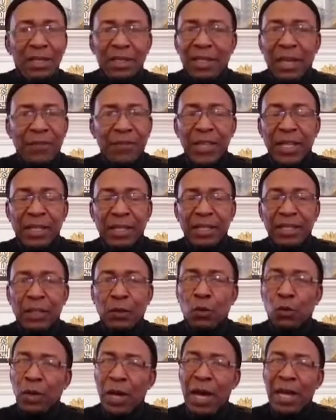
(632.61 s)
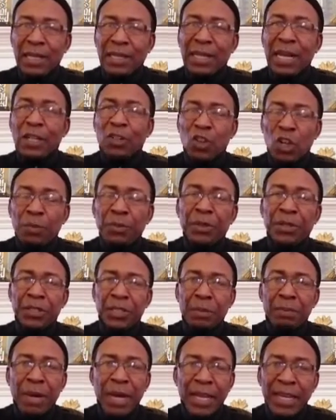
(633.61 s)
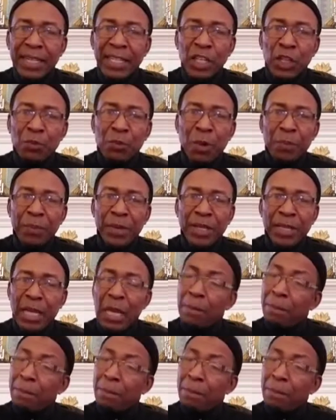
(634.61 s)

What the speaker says: Definitely the Quran cannot be written by any human being.